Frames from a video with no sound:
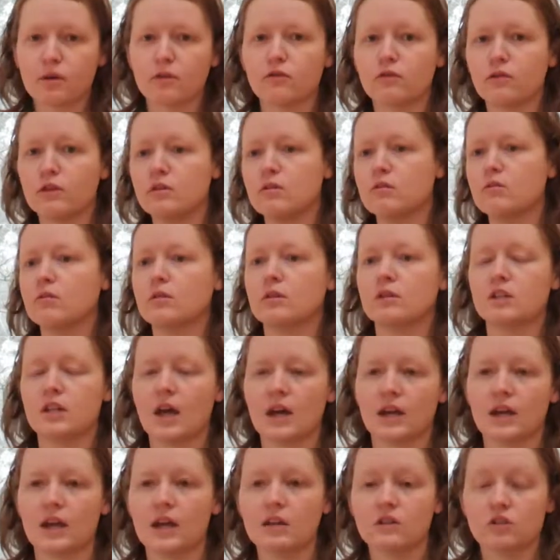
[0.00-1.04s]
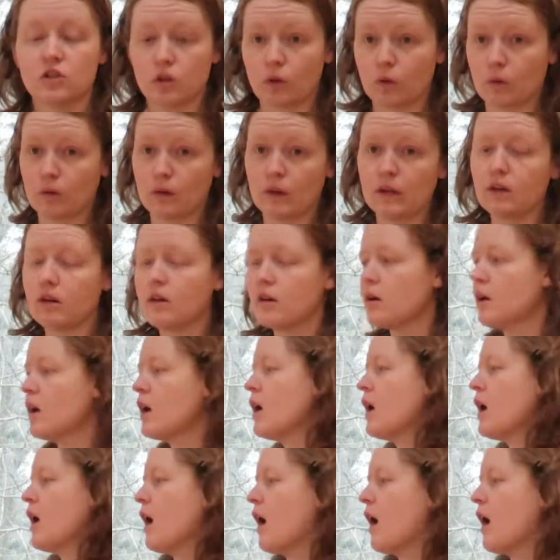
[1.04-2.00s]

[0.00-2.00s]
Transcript: a few decades earlier.